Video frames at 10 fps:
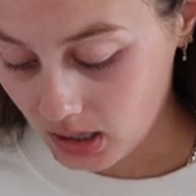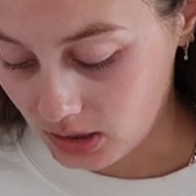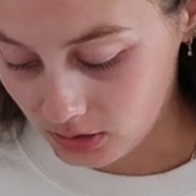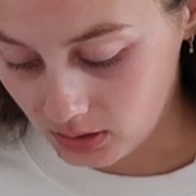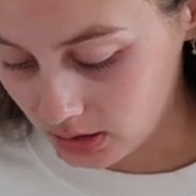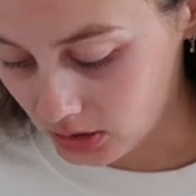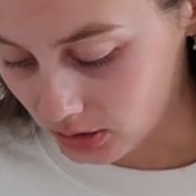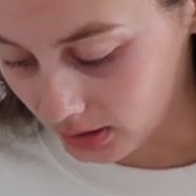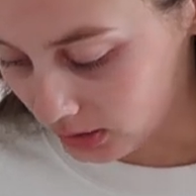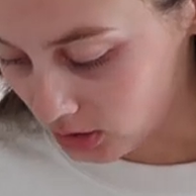I don't like to
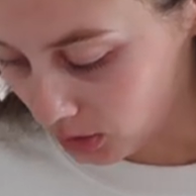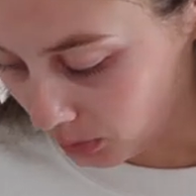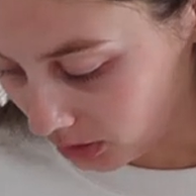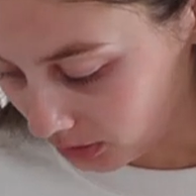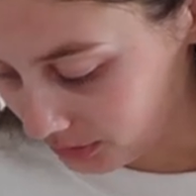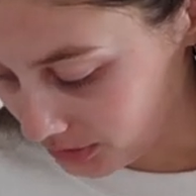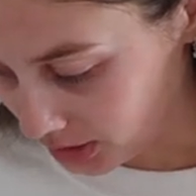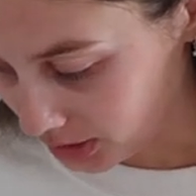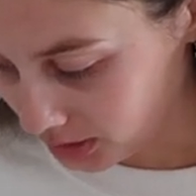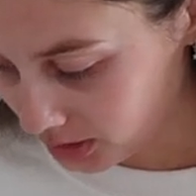do that too
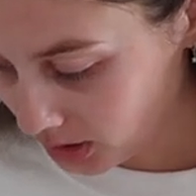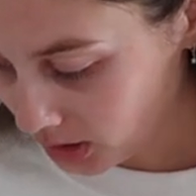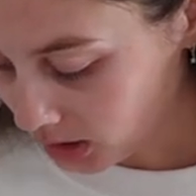often.